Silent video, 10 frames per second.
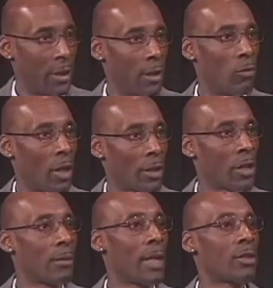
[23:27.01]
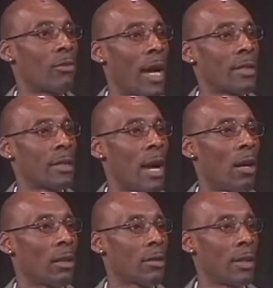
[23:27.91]
they want to terminate your rights now.
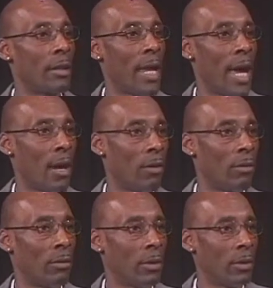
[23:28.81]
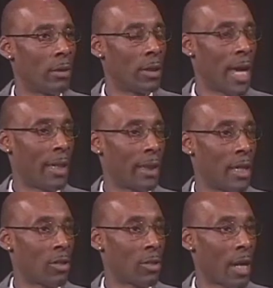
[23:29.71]
All of a sudden now the
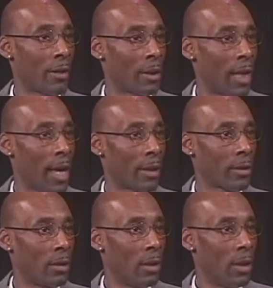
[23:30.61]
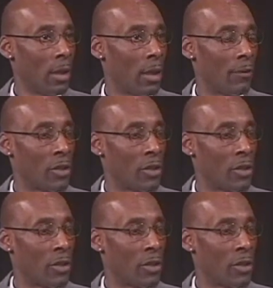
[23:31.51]
allegations are neglect of